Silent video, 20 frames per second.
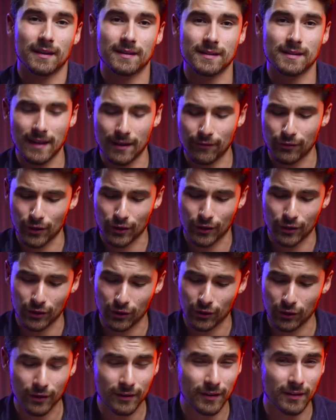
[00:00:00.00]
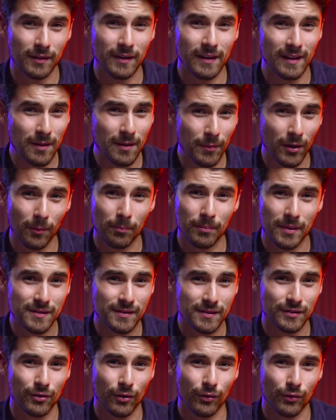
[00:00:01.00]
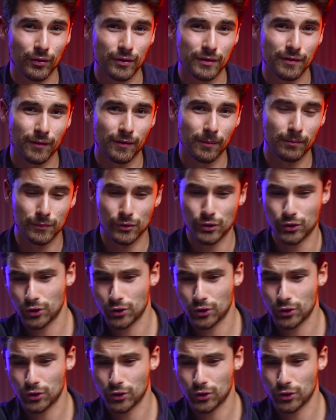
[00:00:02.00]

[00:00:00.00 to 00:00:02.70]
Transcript: It's never a good look to email business owners from